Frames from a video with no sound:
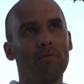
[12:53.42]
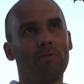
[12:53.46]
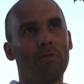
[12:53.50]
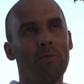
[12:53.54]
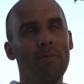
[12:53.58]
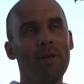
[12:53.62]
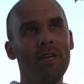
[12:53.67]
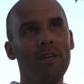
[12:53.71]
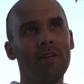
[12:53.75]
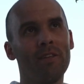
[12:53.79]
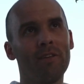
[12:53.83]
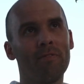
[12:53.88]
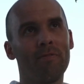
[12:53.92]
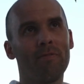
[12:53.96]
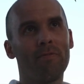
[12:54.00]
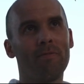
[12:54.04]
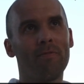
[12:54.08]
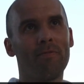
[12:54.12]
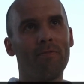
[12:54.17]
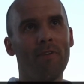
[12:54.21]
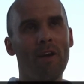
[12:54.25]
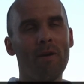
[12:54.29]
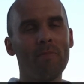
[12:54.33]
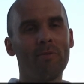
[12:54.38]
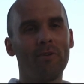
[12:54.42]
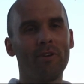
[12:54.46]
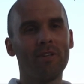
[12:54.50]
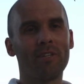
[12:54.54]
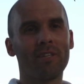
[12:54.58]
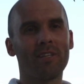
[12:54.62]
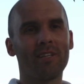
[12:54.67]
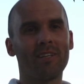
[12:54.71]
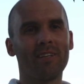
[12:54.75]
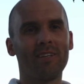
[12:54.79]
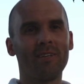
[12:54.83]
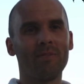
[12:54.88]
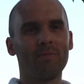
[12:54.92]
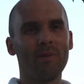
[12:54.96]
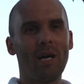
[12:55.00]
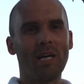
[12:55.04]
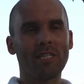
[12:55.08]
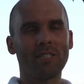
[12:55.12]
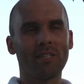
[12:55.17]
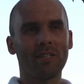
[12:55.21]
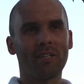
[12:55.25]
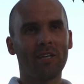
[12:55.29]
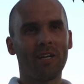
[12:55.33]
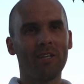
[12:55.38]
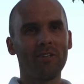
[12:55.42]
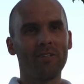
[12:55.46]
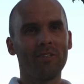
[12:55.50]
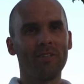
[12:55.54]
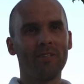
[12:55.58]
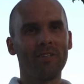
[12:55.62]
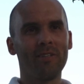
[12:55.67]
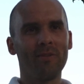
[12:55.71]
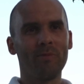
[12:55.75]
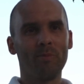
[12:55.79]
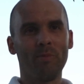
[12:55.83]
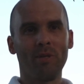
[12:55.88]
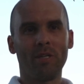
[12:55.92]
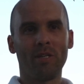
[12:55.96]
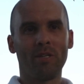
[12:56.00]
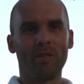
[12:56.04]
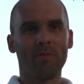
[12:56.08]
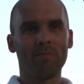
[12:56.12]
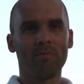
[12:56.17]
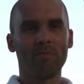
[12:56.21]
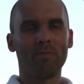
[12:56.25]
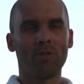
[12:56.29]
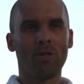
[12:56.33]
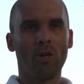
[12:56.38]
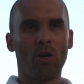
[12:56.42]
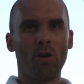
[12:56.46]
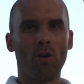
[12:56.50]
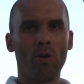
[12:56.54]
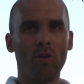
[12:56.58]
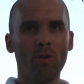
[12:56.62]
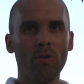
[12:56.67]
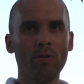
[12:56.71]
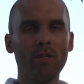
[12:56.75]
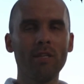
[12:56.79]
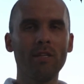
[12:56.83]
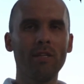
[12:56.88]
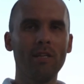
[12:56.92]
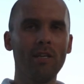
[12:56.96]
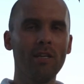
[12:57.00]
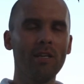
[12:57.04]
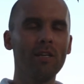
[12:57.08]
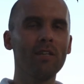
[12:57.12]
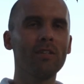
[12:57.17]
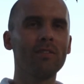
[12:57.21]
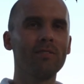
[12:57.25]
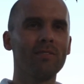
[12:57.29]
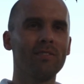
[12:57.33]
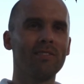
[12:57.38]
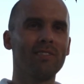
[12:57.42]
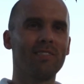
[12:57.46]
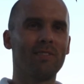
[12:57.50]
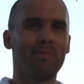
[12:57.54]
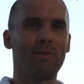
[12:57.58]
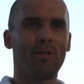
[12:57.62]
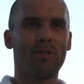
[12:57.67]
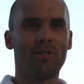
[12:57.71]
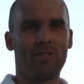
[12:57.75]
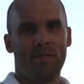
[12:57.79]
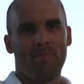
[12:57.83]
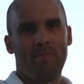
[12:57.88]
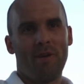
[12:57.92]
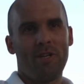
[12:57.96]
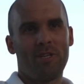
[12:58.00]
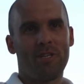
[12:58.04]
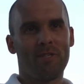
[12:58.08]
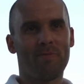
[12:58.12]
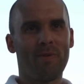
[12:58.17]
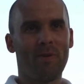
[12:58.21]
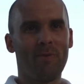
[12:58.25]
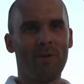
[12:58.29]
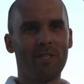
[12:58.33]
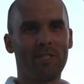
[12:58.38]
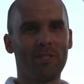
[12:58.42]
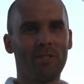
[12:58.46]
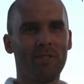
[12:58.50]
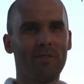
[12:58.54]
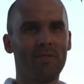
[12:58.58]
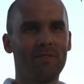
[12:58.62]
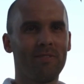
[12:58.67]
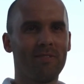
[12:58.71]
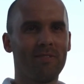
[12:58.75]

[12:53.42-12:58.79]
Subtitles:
for me, the favorite accent color would be gold, I think, just because it matches my wetsuit.